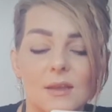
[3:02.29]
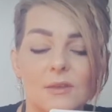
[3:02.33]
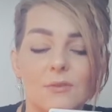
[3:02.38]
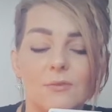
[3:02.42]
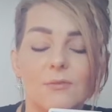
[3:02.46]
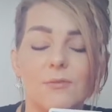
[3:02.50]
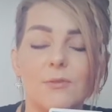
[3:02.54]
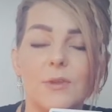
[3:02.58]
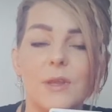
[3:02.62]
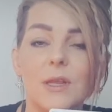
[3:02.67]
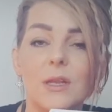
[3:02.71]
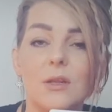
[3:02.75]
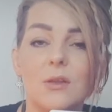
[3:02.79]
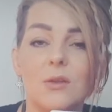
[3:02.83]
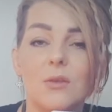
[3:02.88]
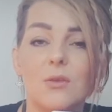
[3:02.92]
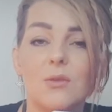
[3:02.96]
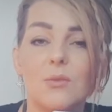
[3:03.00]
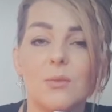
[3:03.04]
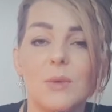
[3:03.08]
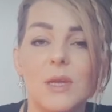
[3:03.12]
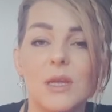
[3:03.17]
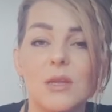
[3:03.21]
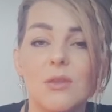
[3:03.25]
feel
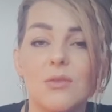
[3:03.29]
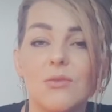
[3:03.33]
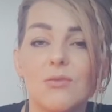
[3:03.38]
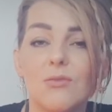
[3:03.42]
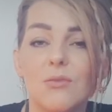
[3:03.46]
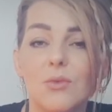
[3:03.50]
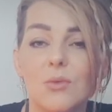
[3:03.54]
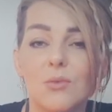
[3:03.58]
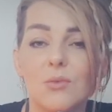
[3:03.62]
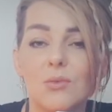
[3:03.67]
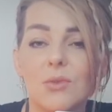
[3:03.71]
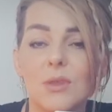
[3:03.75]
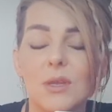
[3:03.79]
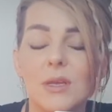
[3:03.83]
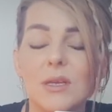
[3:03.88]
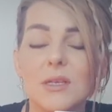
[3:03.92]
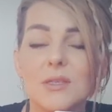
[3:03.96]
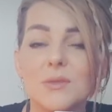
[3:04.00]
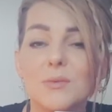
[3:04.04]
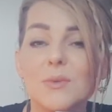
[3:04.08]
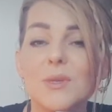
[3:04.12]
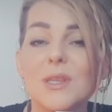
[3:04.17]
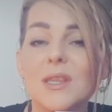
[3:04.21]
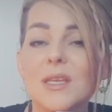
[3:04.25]
your way through
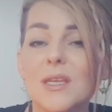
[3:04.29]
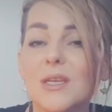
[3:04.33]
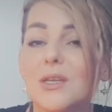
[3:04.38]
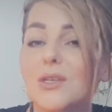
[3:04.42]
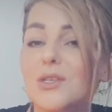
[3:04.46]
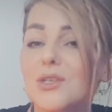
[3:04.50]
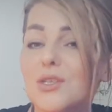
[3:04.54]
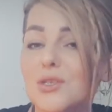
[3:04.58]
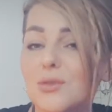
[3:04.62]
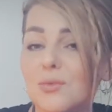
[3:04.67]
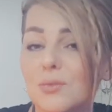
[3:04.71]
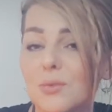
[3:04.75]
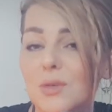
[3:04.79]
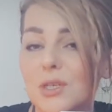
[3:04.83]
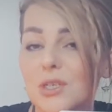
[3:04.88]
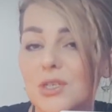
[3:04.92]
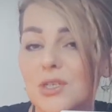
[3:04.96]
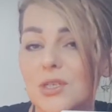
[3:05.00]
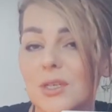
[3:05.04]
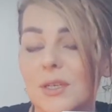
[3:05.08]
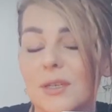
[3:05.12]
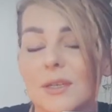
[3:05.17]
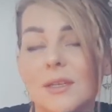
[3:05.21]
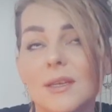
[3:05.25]
things with
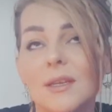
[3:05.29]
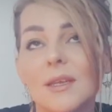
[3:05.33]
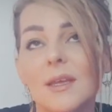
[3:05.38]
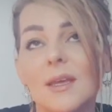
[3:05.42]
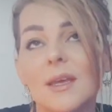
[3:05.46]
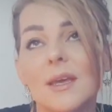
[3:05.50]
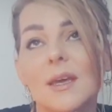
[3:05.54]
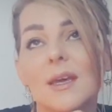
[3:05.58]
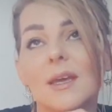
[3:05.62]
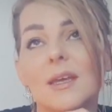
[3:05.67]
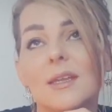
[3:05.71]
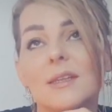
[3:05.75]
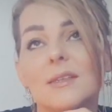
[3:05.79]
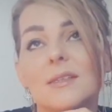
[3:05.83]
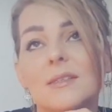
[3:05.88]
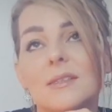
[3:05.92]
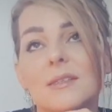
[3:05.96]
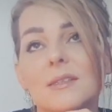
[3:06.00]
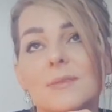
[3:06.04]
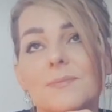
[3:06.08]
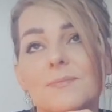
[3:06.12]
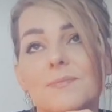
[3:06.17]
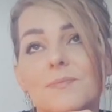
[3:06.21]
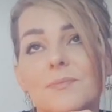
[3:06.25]
intuition
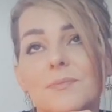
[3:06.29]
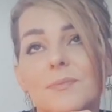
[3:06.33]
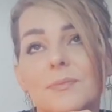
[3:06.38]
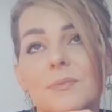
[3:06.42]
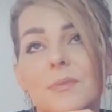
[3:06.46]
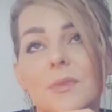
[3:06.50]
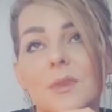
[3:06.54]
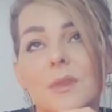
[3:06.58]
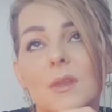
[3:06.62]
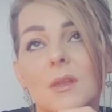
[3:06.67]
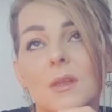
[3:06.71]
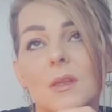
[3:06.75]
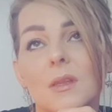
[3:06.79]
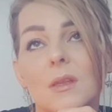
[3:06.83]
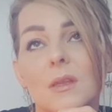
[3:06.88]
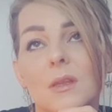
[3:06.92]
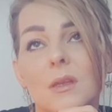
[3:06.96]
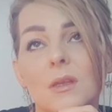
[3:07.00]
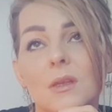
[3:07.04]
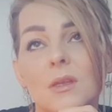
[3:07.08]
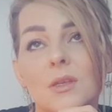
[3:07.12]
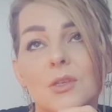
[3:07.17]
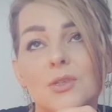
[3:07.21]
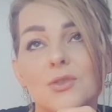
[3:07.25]
and
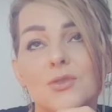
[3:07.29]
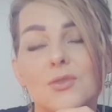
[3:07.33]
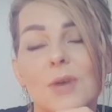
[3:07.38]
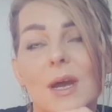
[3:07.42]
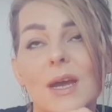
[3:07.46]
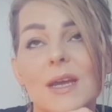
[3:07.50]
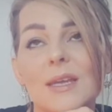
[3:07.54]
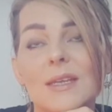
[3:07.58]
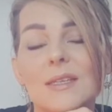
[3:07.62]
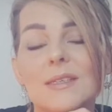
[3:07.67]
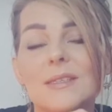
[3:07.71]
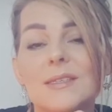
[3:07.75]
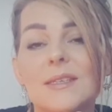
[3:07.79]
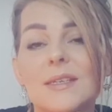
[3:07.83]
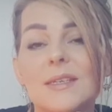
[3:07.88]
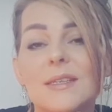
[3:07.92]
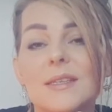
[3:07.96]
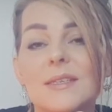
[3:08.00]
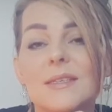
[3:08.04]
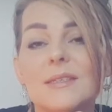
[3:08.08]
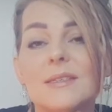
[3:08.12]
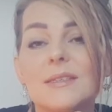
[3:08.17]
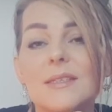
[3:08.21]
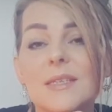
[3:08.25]
try and see
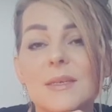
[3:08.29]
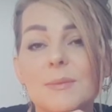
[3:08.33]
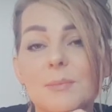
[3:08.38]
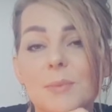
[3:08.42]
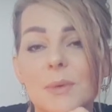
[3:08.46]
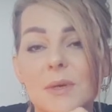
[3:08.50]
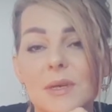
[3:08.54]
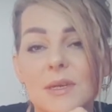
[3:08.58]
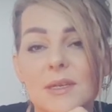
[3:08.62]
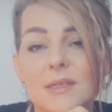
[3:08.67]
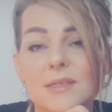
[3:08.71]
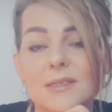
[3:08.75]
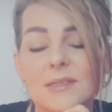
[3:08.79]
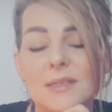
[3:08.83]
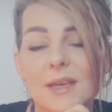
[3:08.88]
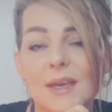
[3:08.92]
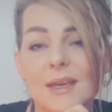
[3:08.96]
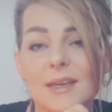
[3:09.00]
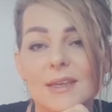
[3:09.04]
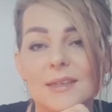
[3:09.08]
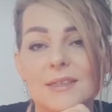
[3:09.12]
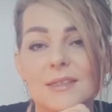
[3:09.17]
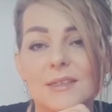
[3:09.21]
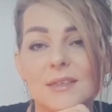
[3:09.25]
the deeper
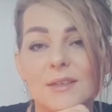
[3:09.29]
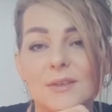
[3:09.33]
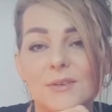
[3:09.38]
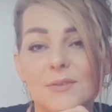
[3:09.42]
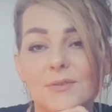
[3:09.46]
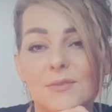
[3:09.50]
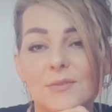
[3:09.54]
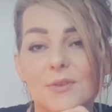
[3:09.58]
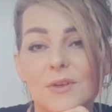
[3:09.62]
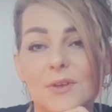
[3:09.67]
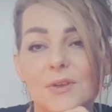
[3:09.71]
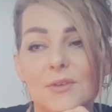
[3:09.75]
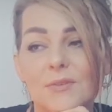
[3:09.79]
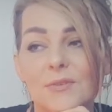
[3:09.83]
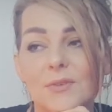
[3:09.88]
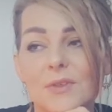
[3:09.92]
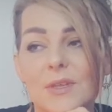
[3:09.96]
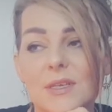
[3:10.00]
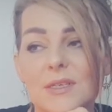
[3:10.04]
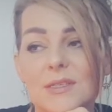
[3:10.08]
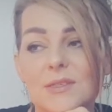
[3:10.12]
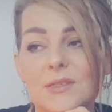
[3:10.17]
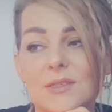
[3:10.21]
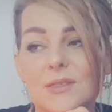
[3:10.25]
side of, of
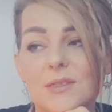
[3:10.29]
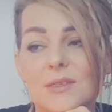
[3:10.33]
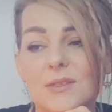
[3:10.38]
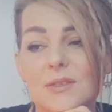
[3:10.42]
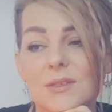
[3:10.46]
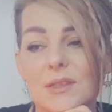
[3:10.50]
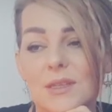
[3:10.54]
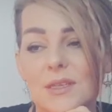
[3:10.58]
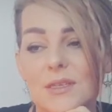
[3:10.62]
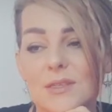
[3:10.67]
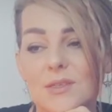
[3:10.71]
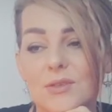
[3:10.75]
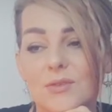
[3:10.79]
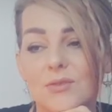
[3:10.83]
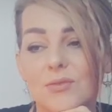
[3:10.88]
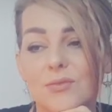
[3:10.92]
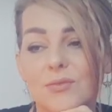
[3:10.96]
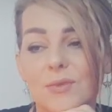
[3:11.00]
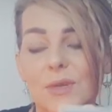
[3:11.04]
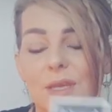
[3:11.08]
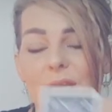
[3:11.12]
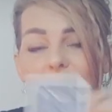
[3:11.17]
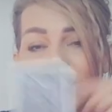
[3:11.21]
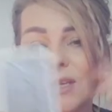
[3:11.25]
this this
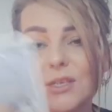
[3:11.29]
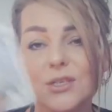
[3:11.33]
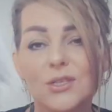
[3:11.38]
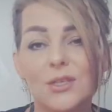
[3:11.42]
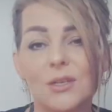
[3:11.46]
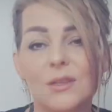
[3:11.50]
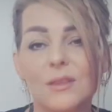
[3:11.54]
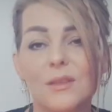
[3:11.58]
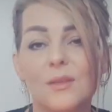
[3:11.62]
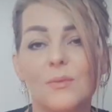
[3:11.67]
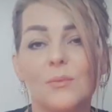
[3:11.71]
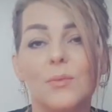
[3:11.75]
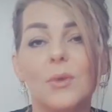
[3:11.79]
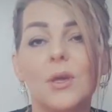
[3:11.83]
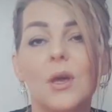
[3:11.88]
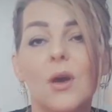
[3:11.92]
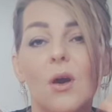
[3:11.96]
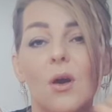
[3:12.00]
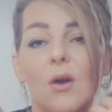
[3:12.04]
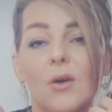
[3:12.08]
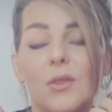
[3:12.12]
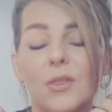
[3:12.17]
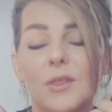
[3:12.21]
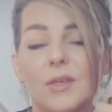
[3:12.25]
creation that we
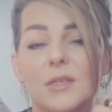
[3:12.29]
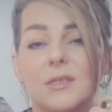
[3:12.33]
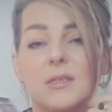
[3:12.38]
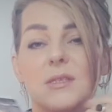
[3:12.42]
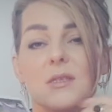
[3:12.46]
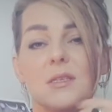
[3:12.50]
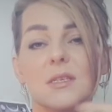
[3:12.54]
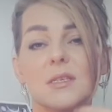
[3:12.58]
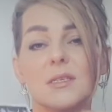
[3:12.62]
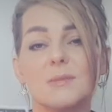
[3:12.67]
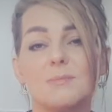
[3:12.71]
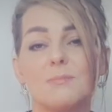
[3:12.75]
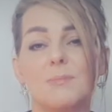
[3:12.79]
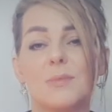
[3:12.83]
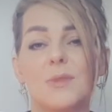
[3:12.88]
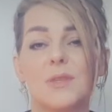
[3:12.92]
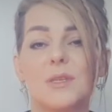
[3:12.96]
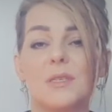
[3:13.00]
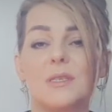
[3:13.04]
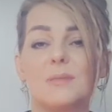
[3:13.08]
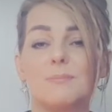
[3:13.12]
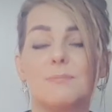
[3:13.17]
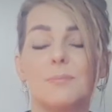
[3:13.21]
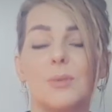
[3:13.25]
are, this this
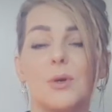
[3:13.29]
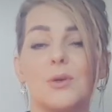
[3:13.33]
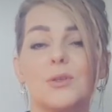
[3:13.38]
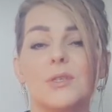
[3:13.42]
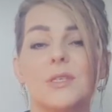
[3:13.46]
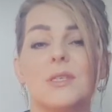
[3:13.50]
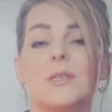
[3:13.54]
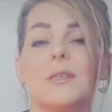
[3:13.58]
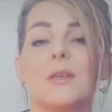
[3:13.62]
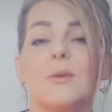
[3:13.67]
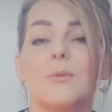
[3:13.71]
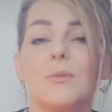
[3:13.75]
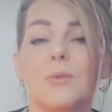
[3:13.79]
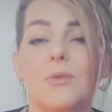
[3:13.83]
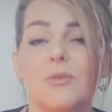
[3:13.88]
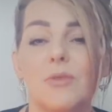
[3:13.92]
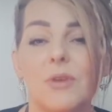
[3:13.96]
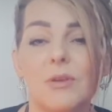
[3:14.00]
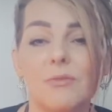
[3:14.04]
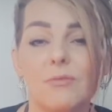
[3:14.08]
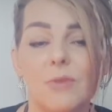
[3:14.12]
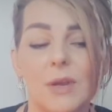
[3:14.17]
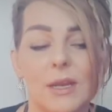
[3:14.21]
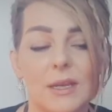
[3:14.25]
this body that we're
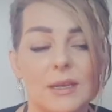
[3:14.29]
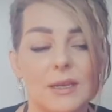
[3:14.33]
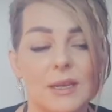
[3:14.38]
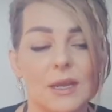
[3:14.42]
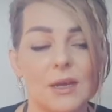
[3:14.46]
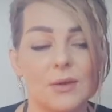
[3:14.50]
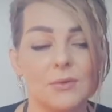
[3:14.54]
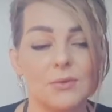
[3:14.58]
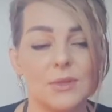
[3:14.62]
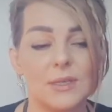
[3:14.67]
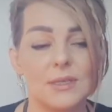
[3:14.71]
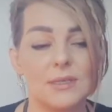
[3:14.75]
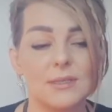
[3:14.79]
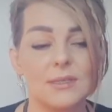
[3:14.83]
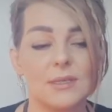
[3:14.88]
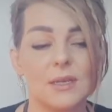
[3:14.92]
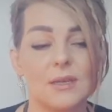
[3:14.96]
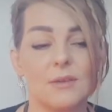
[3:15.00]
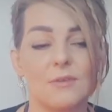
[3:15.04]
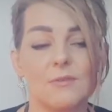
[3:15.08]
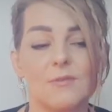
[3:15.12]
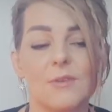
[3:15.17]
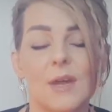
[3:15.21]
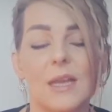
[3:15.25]
in right now, this
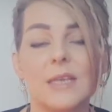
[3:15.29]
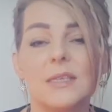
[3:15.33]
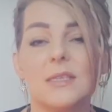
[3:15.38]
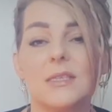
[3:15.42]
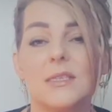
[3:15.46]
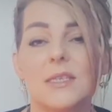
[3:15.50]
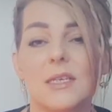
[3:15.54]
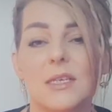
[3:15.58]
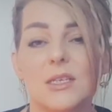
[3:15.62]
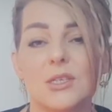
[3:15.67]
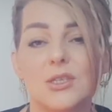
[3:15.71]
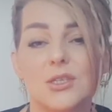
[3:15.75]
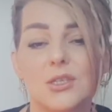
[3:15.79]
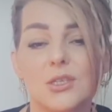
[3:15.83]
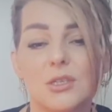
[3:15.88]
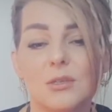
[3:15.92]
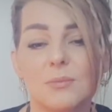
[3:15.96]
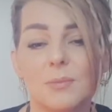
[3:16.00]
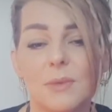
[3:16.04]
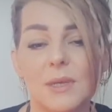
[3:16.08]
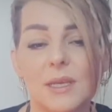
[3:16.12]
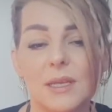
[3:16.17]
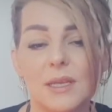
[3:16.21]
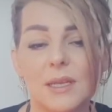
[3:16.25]
advantage to
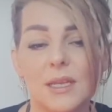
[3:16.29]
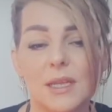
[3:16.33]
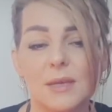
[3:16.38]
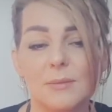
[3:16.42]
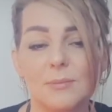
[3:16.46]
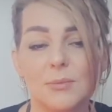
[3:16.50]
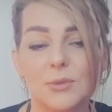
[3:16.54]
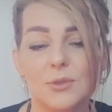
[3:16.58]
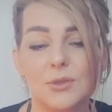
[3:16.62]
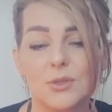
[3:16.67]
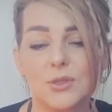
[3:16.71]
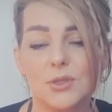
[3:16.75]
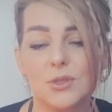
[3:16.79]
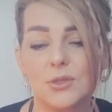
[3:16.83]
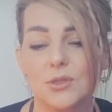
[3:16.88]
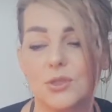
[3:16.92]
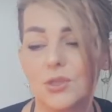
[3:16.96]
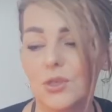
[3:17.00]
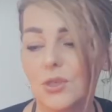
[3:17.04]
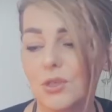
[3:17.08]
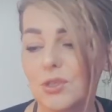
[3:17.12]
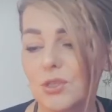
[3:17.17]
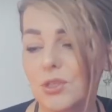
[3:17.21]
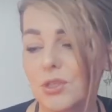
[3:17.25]
being able to
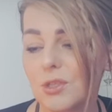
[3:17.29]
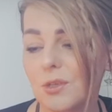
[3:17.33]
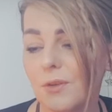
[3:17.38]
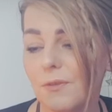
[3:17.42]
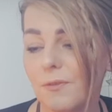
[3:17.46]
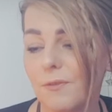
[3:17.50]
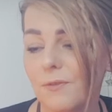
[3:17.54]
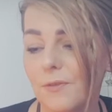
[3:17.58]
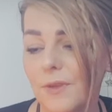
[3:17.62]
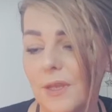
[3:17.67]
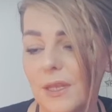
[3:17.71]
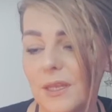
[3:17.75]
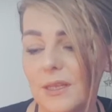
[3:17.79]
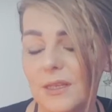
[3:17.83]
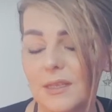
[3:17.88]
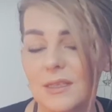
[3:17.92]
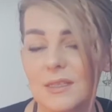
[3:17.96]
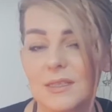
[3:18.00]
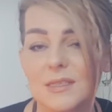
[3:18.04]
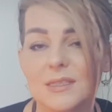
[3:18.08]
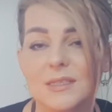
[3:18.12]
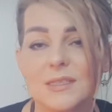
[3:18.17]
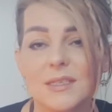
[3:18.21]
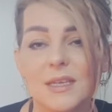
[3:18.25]
touch and feel
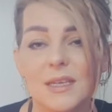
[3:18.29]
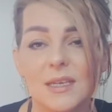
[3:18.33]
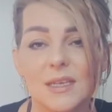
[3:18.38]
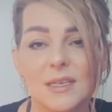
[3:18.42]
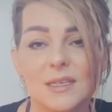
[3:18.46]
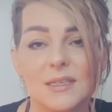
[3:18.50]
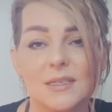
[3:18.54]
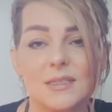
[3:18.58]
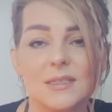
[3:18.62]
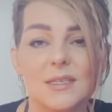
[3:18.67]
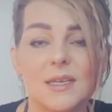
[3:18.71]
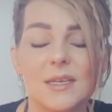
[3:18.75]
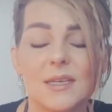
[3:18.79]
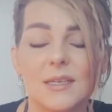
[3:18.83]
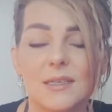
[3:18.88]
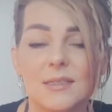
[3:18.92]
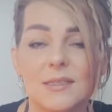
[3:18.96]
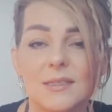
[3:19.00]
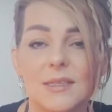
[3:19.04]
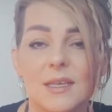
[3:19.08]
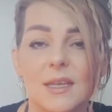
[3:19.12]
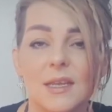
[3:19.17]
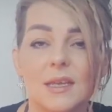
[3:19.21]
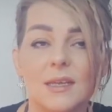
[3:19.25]
and see and
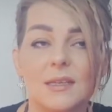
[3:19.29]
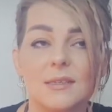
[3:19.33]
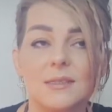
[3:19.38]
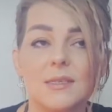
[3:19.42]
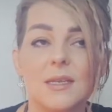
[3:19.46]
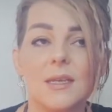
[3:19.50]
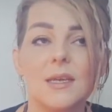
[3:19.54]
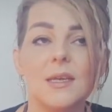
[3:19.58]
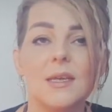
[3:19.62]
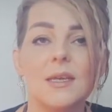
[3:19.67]
taste things.